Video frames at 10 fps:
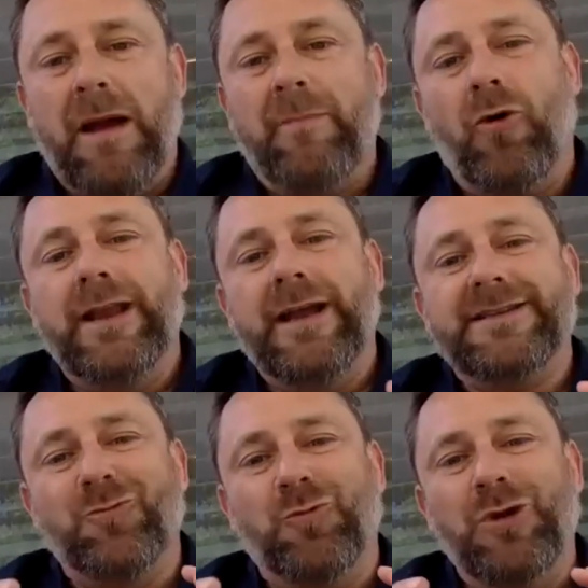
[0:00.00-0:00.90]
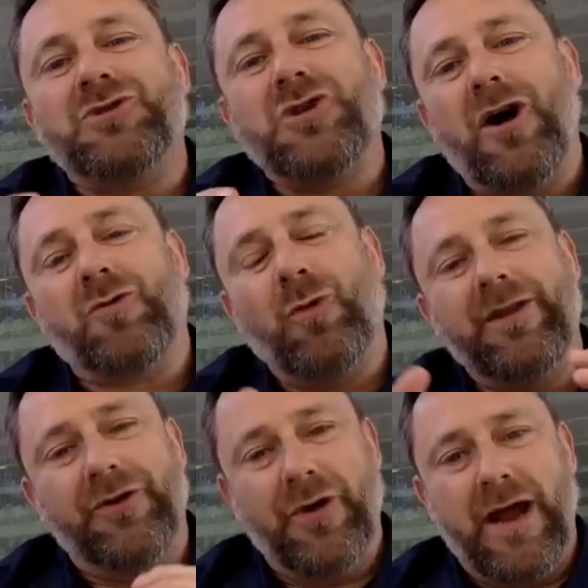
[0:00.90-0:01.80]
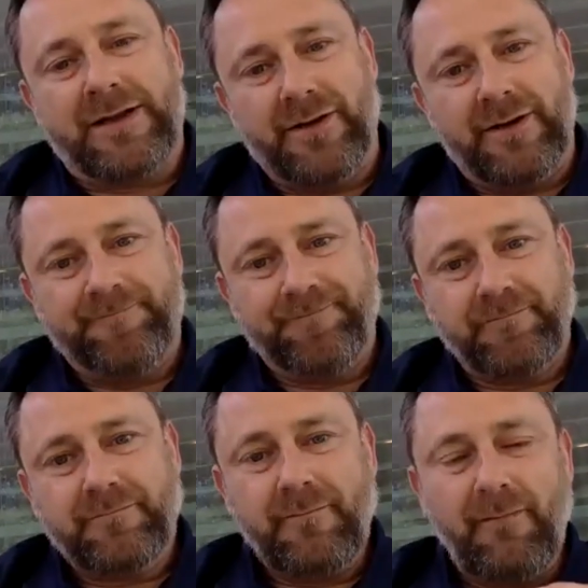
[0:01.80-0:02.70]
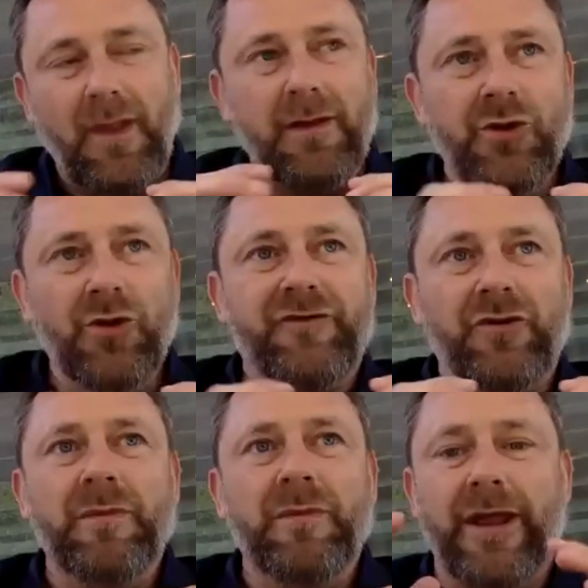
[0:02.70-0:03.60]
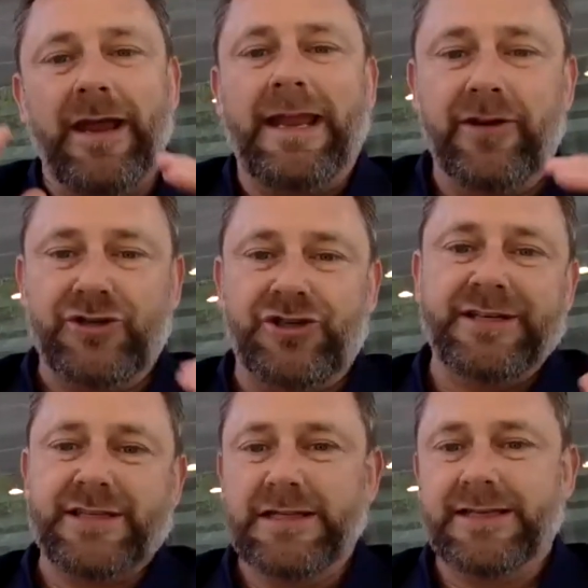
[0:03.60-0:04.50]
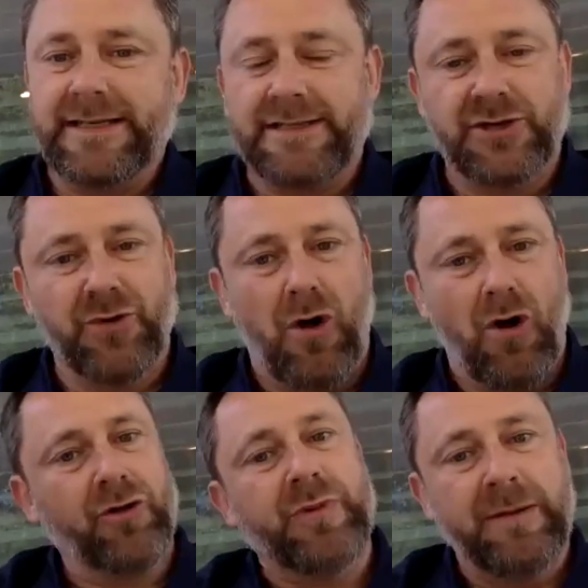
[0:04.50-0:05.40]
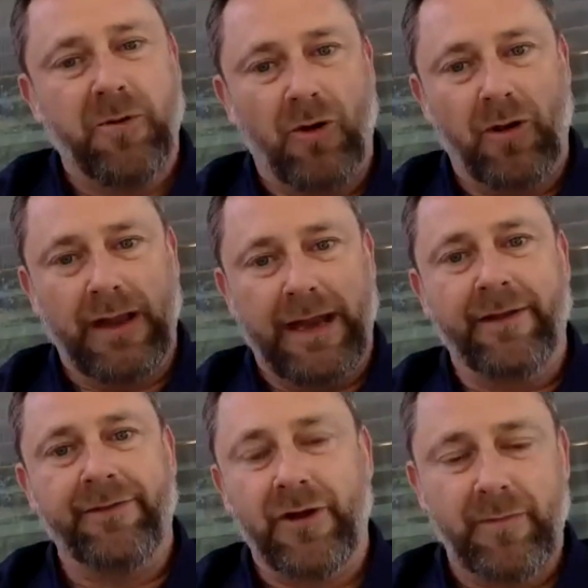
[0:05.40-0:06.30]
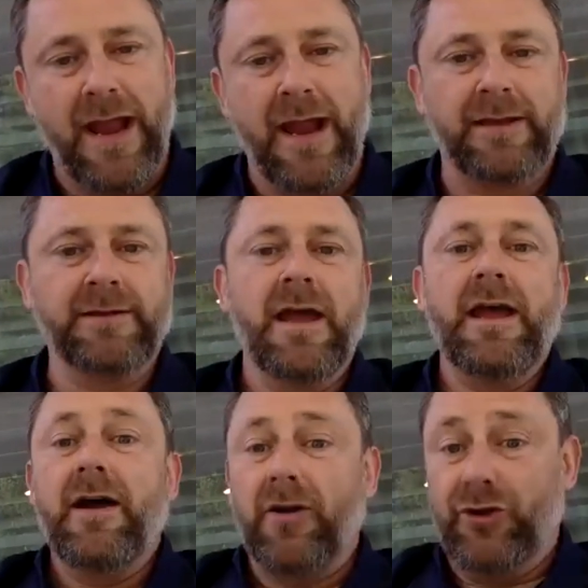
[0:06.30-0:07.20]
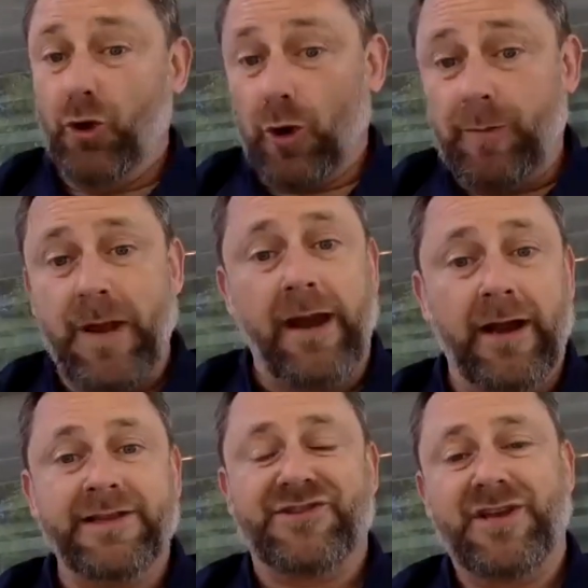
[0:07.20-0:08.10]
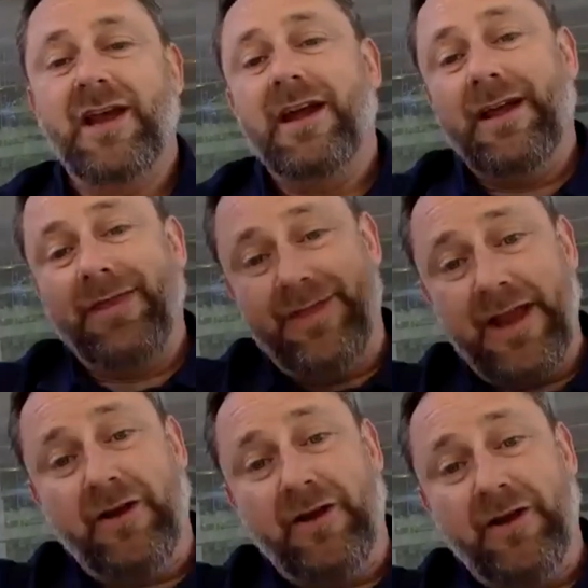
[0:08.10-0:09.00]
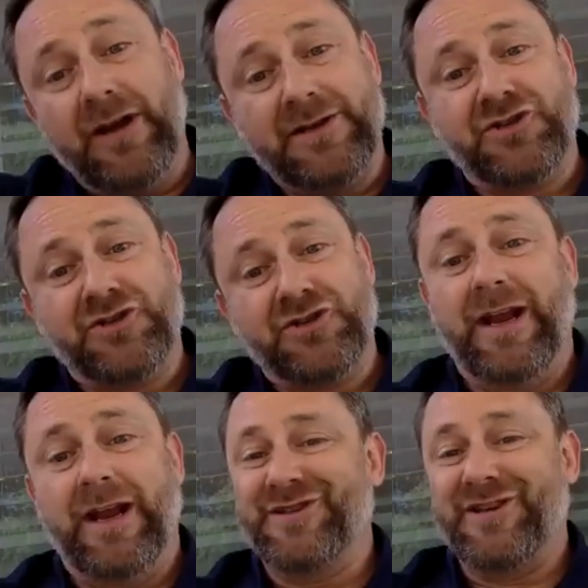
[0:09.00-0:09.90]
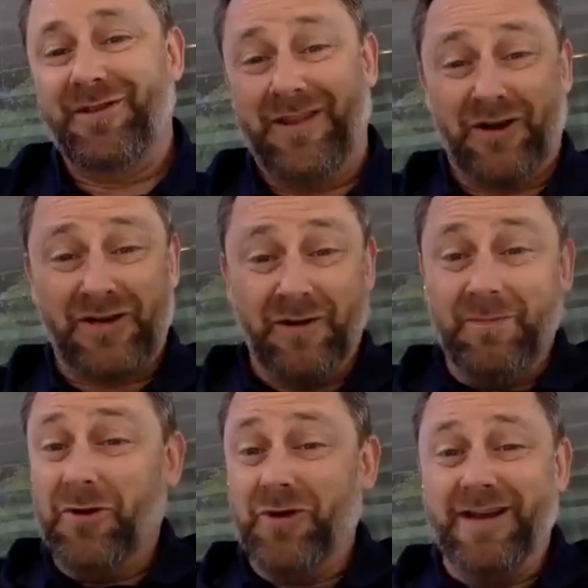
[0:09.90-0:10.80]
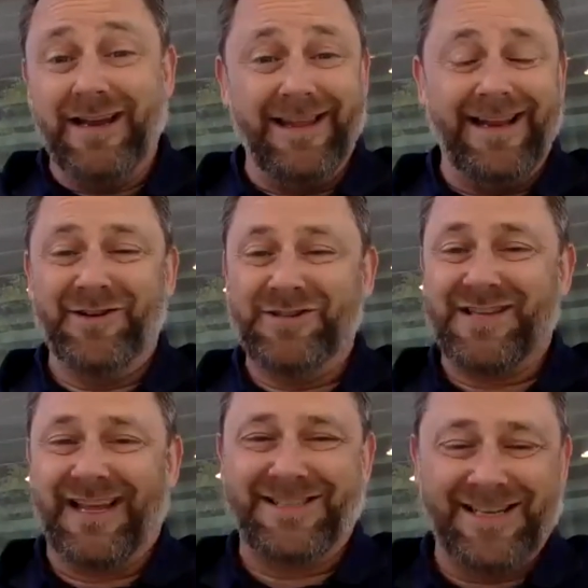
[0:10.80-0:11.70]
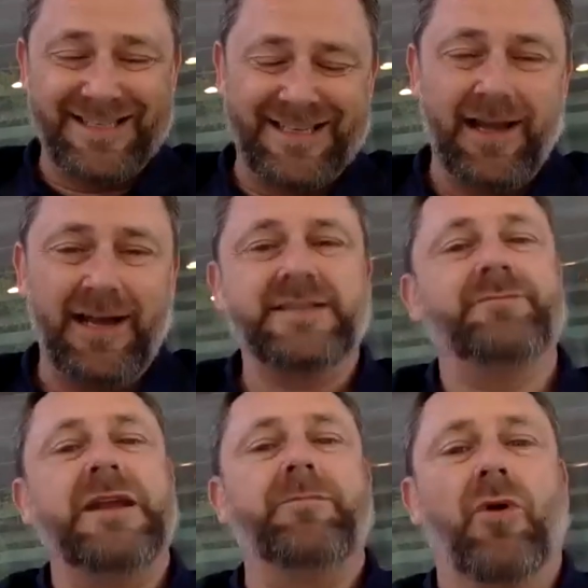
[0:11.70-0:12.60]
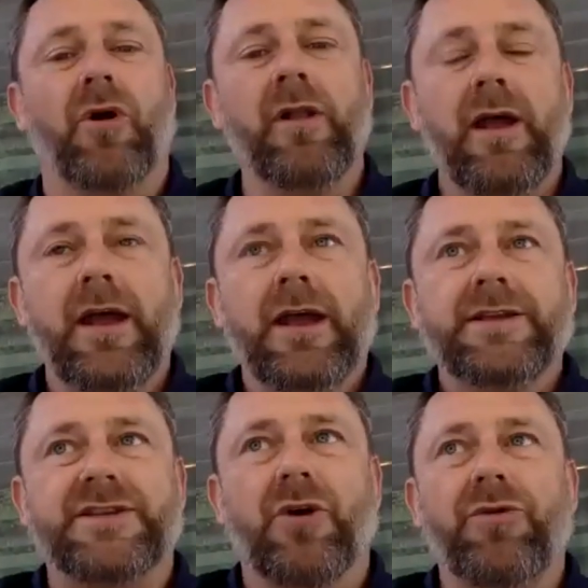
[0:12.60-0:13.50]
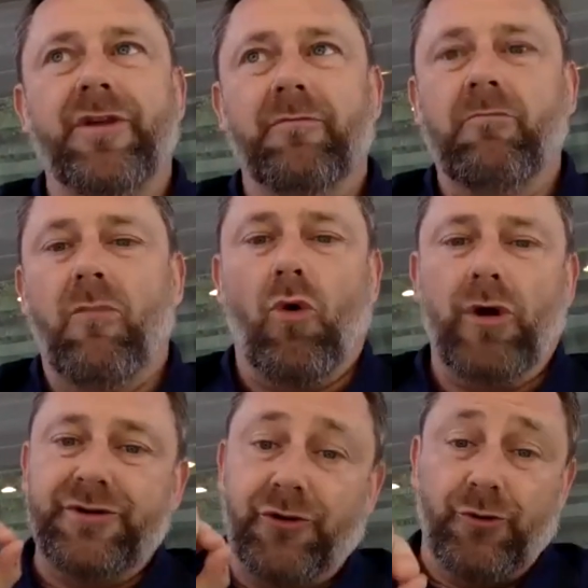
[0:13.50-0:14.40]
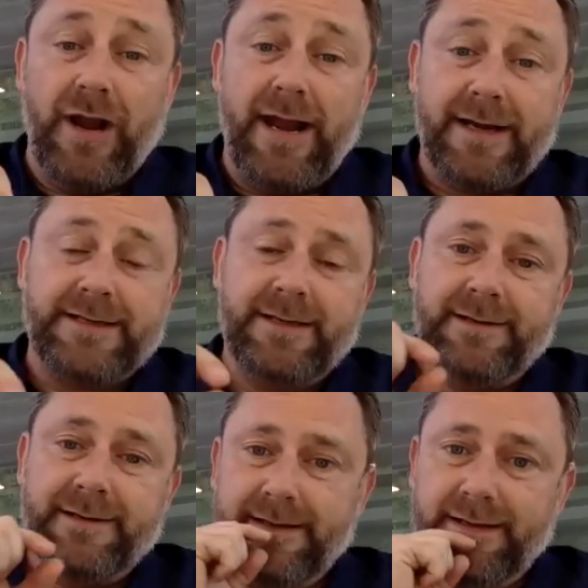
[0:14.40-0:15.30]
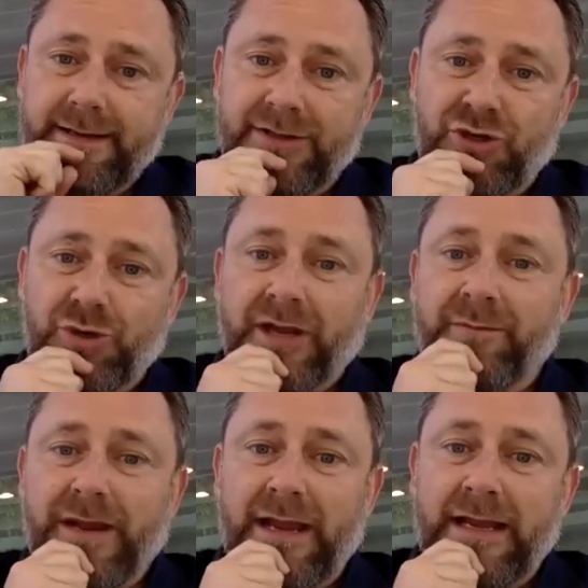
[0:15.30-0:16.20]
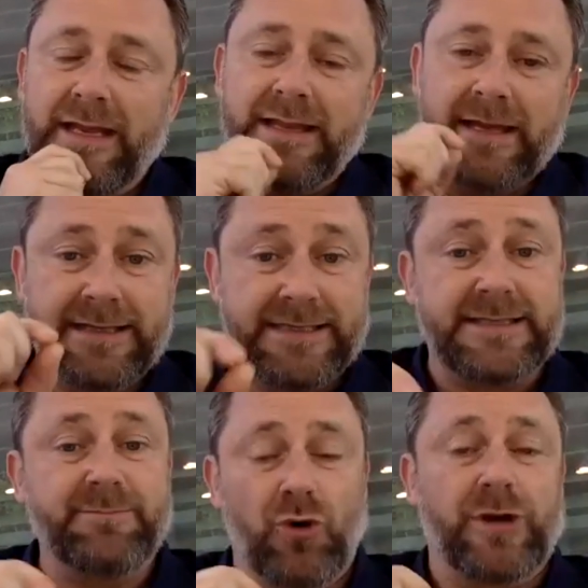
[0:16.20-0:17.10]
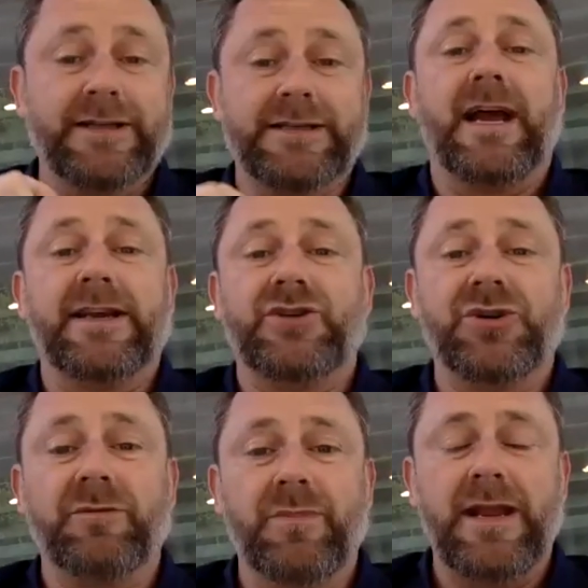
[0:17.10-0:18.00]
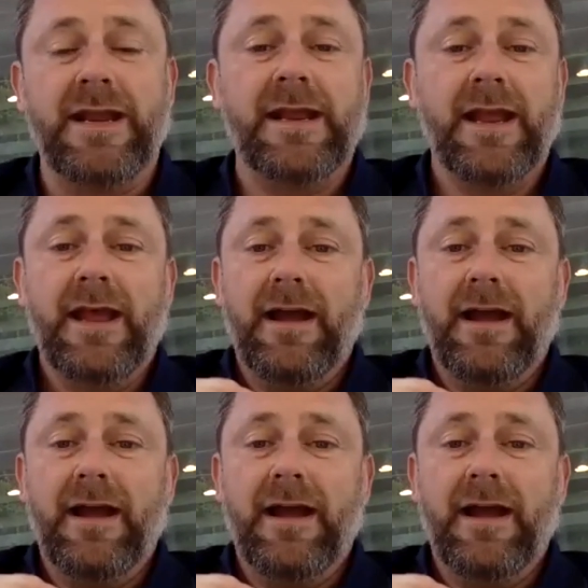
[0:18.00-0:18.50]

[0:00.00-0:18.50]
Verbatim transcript: My point is, when you talk with a director, you have to remember that he or she is listening to all the people in their band, your parents, their administrators, their community leaders, like just tons of people. So the more direct that you can be, the cons- more concise you can be,